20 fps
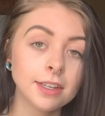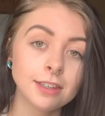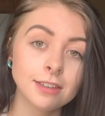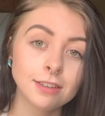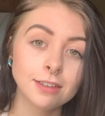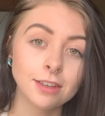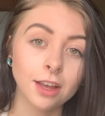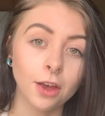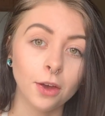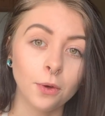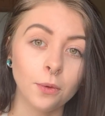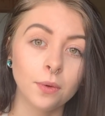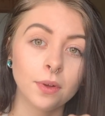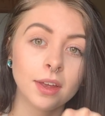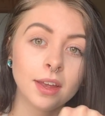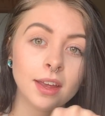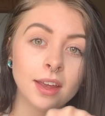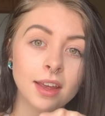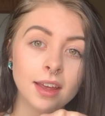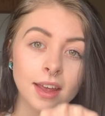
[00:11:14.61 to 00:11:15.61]
So,
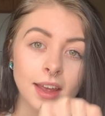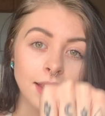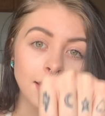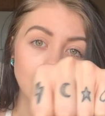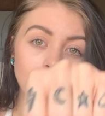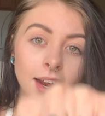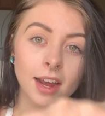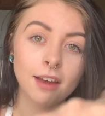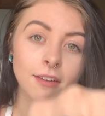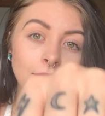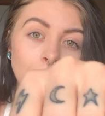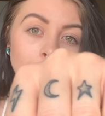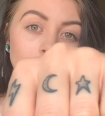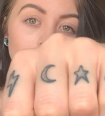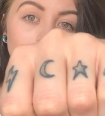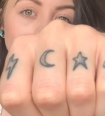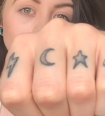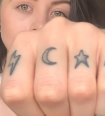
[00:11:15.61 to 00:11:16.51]
and then I have that